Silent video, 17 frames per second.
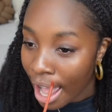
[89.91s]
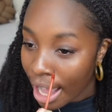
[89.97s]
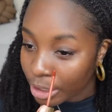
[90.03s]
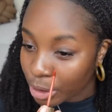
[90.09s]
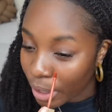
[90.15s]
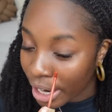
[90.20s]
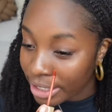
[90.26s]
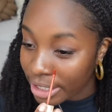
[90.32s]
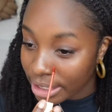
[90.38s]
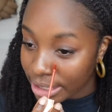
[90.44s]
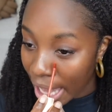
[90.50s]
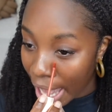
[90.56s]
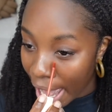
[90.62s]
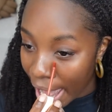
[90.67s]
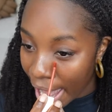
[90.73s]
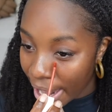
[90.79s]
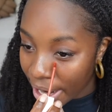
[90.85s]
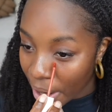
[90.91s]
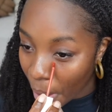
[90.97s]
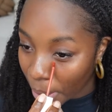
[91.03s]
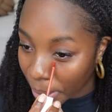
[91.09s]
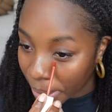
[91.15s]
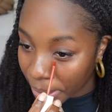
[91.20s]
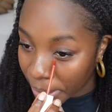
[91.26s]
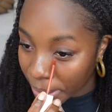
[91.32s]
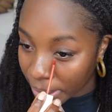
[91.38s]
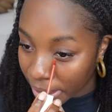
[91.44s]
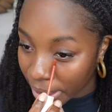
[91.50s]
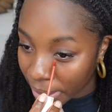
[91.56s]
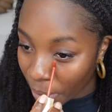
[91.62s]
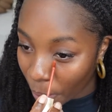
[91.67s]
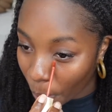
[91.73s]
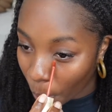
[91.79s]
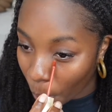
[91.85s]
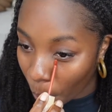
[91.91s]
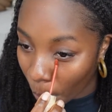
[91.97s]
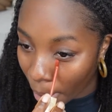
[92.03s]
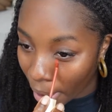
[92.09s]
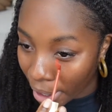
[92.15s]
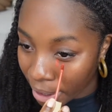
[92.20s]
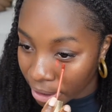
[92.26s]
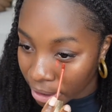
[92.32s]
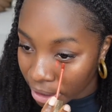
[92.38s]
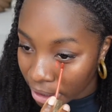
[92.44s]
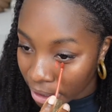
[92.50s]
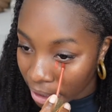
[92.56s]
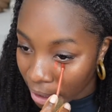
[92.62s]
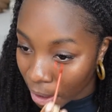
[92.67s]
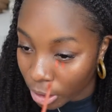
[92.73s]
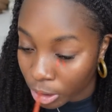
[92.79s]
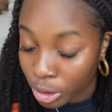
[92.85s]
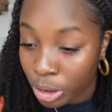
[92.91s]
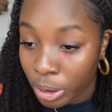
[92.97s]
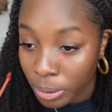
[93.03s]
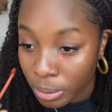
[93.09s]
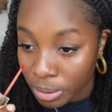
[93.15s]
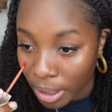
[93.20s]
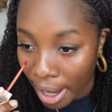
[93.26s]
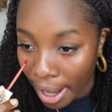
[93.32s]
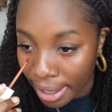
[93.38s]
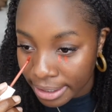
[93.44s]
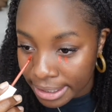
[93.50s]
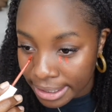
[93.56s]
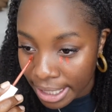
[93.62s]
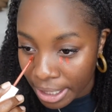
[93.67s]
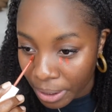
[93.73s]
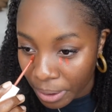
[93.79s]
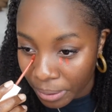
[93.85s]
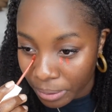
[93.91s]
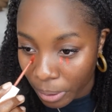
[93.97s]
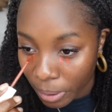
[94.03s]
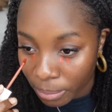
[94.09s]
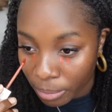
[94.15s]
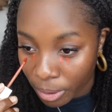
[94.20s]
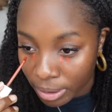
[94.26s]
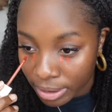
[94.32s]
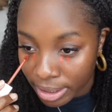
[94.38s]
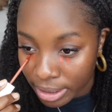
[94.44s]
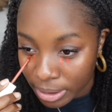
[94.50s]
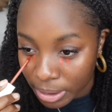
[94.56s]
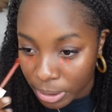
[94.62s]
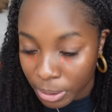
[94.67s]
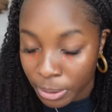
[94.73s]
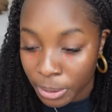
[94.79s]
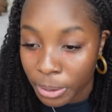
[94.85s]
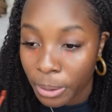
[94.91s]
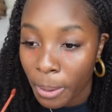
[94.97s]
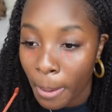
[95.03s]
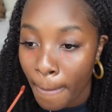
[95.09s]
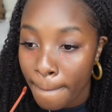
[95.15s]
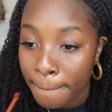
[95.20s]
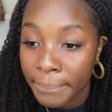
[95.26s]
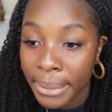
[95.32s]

So I just add literally 1 or 2 dots, like no more than 2,